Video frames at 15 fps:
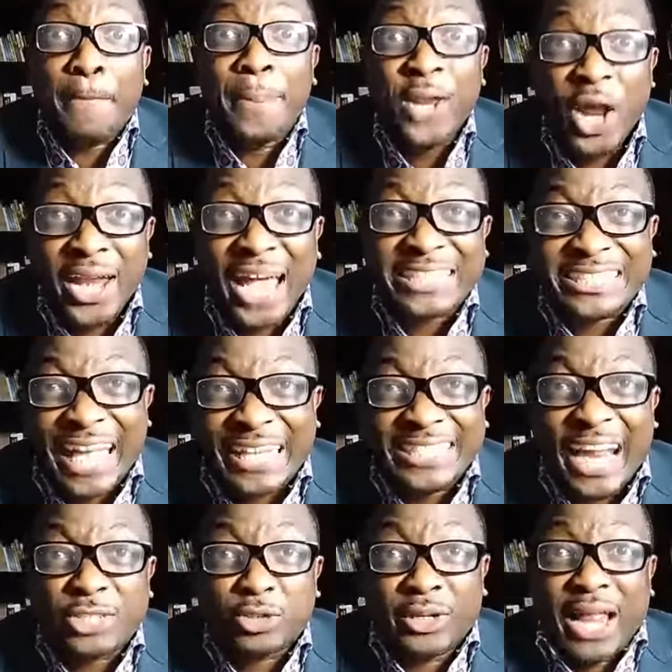billionaires in
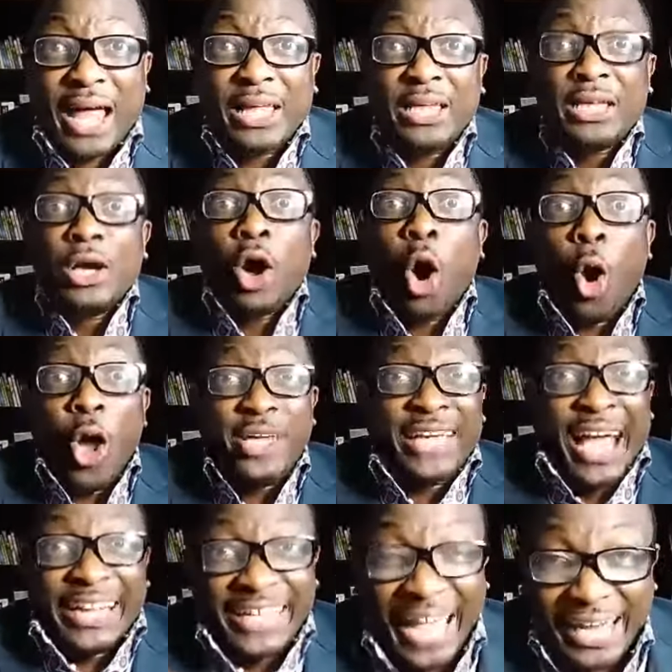Nigeria together, or a
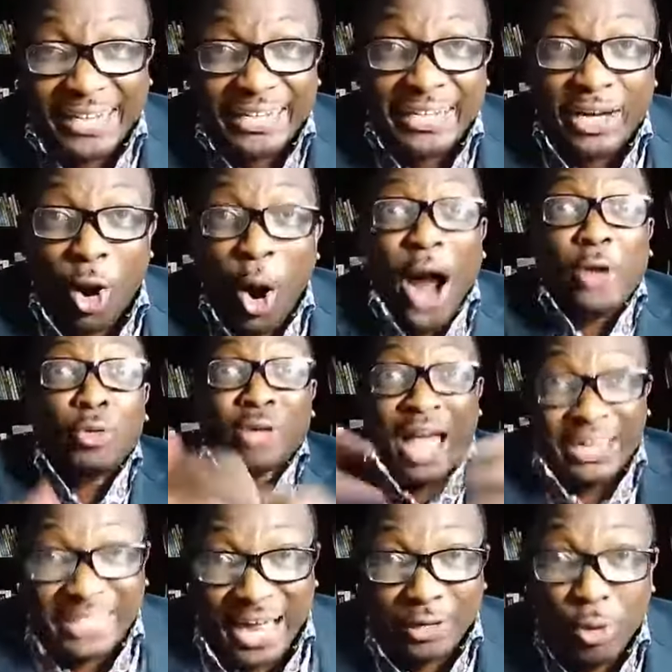Ghanaian, or an
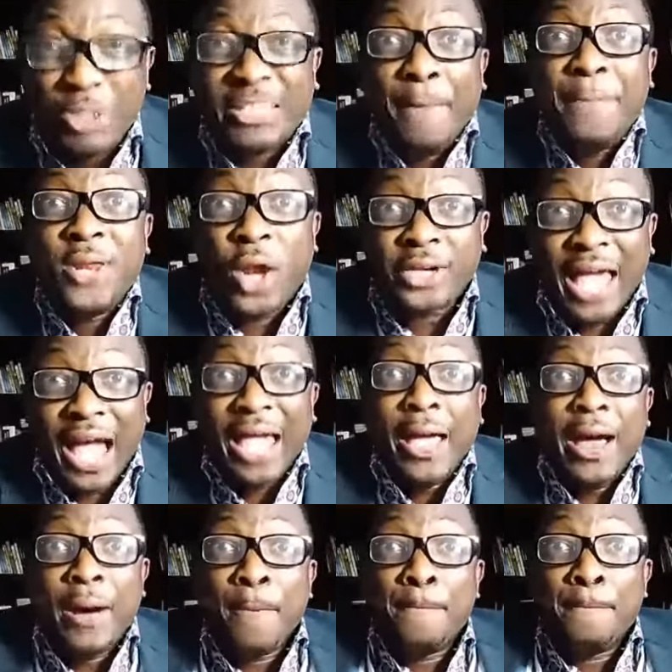Ugandan, who is a billionaire,
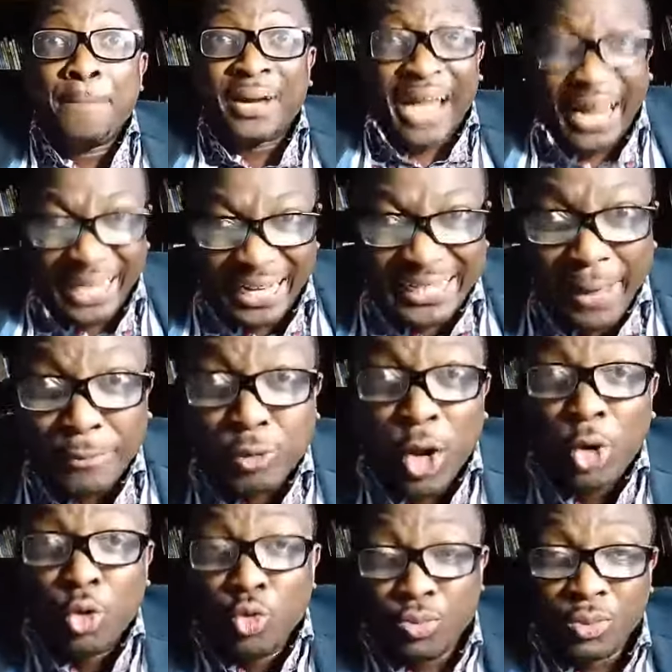gather them to a
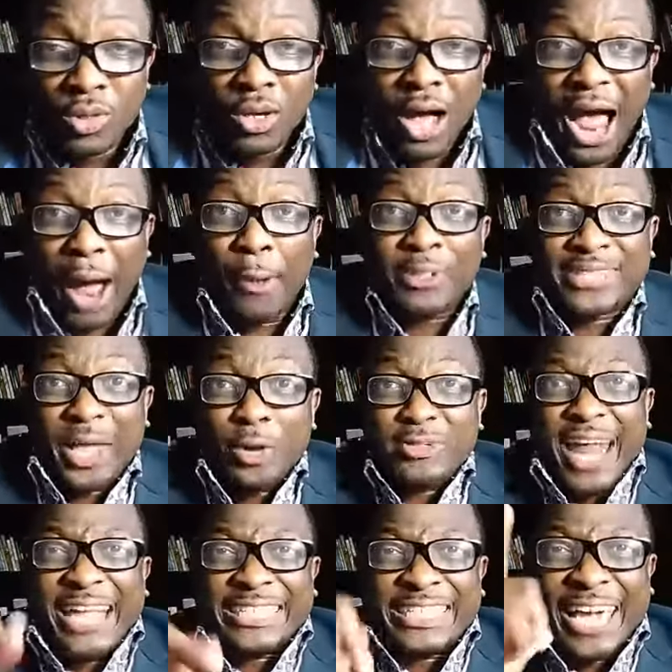room. I will tell you
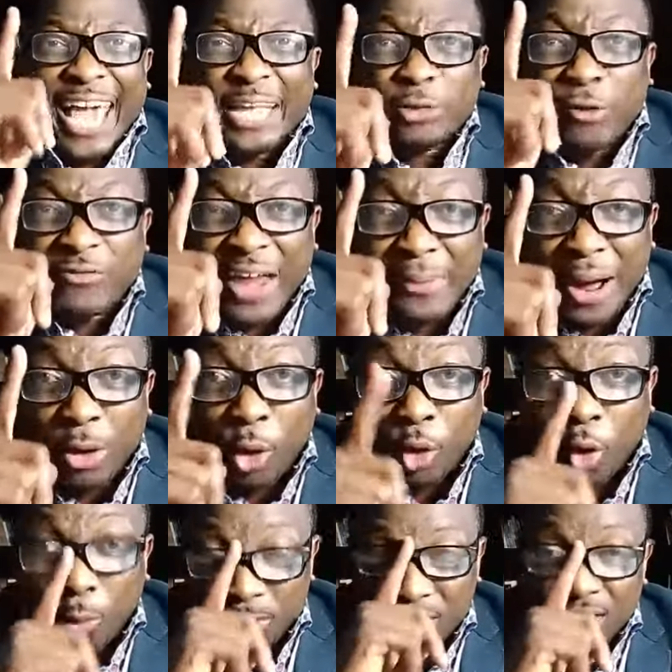98 of them are
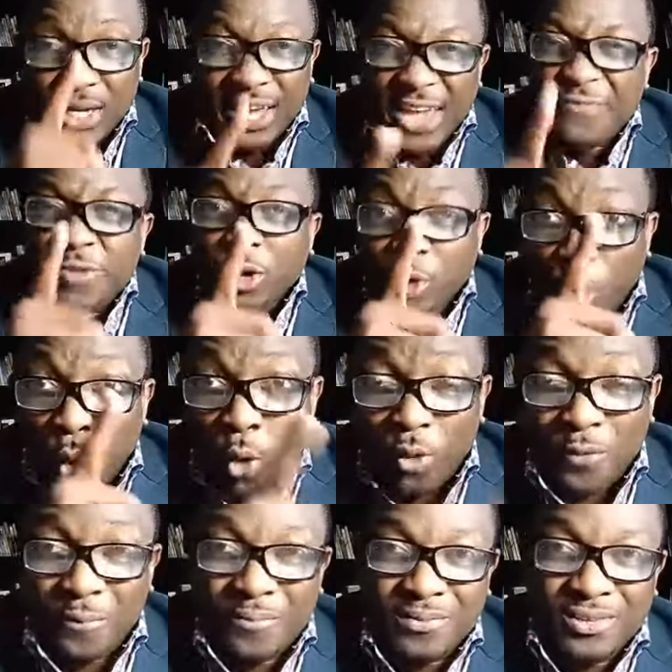corrupt, if not all.
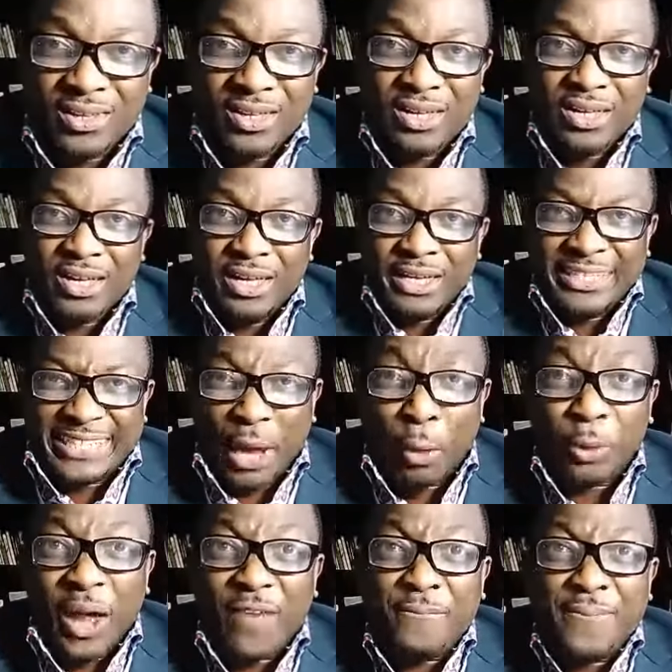They
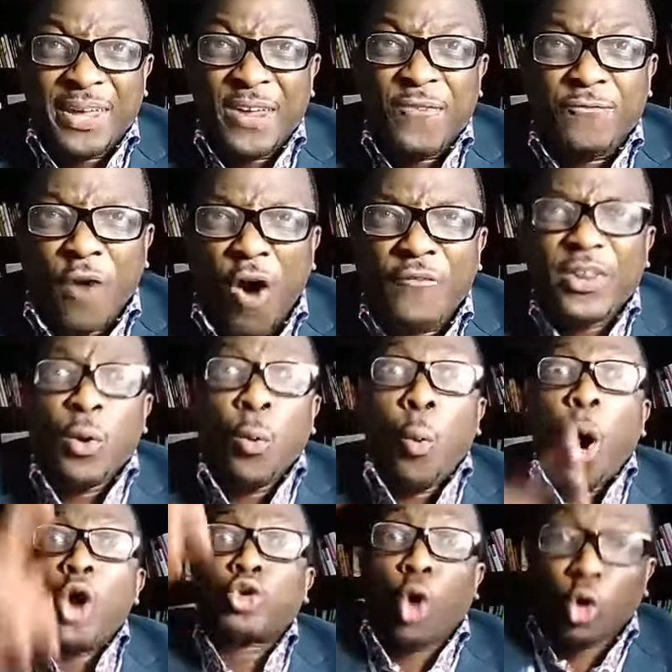would have been involved in
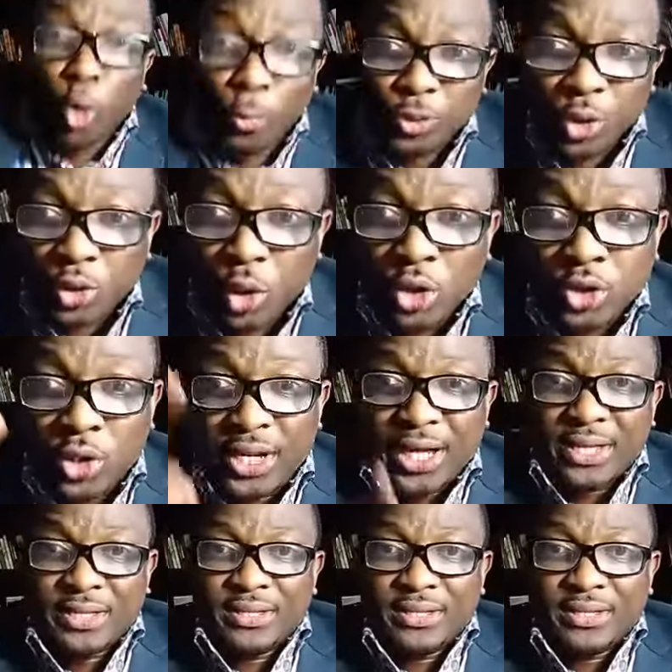one corruption or the other.